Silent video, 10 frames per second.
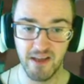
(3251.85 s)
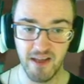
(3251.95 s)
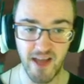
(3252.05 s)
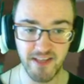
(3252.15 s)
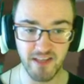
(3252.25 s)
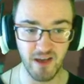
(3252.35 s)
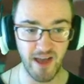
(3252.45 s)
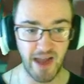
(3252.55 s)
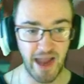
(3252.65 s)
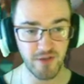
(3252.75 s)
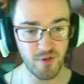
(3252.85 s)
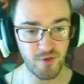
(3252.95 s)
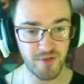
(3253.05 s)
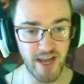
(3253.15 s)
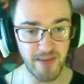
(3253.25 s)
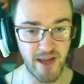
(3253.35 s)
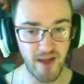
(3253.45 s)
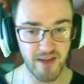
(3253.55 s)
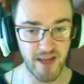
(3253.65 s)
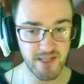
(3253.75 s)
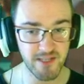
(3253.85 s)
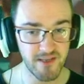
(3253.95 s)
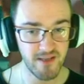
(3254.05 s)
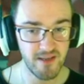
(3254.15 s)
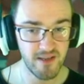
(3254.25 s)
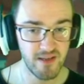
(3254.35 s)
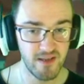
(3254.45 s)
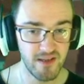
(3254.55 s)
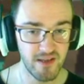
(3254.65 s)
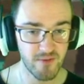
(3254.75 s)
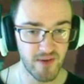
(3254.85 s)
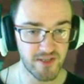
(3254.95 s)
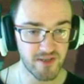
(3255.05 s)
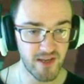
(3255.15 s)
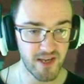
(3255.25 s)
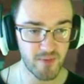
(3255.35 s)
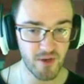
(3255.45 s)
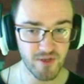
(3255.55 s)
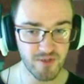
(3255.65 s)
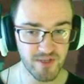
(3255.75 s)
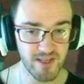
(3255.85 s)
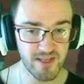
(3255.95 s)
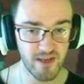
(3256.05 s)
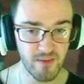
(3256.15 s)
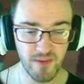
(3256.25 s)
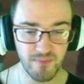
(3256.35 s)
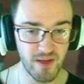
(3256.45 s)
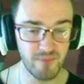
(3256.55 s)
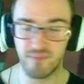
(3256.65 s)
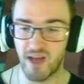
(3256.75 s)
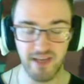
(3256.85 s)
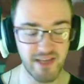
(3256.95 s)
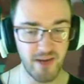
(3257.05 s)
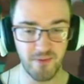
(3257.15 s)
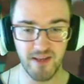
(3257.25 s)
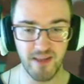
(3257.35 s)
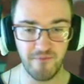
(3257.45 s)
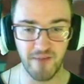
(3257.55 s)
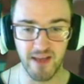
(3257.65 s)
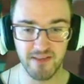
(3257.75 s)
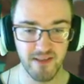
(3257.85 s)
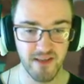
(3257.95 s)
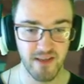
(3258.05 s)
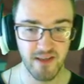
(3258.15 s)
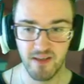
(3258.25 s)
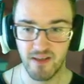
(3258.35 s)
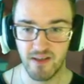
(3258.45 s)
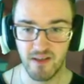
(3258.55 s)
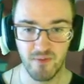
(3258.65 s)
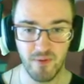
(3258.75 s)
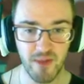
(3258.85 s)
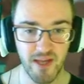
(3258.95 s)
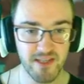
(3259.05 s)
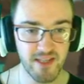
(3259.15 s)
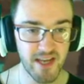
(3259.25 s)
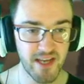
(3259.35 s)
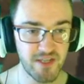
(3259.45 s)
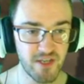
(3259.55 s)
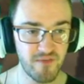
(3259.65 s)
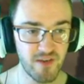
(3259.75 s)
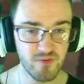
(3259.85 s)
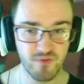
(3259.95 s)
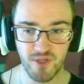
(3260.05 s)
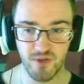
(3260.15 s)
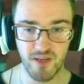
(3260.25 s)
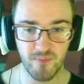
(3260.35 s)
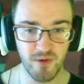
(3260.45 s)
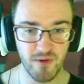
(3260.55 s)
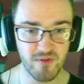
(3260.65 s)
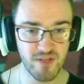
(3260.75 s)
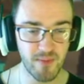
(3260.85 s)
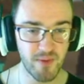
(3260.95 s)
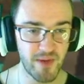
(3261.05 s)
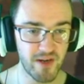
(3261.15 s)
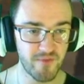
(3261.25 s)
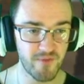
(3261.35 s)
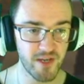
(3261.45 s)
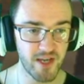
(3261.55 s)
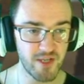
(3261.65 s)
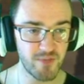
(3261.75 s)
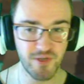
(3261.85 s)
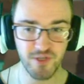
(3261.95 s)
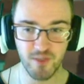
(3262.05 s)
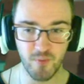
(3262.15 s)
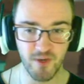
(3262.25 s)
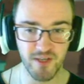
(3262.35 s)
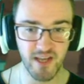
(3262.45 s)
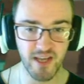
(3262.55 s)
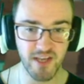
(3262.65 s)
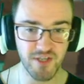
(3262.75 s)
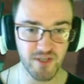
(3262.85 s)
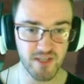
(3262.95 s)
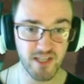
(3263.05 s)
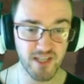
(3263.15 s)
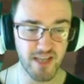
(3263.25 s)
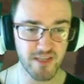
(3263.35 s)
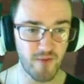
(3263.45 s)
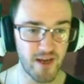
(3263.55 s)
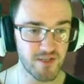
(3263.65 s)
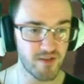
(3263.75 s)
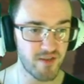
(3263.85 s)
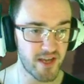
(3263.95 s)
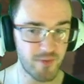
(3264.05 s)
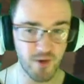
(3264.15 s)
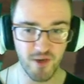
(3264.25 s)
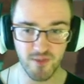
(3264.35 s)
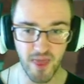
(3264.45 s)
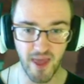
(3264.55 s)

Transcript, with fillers: that's a household name nowadays. Ratchet and Clank up your arsenal. I can't read it that fast. We would like to thank each individual at Sony Computer Entertainment America for their contribution, support, and dedication to the success of Ratchet and Clank Up Your Arsenal.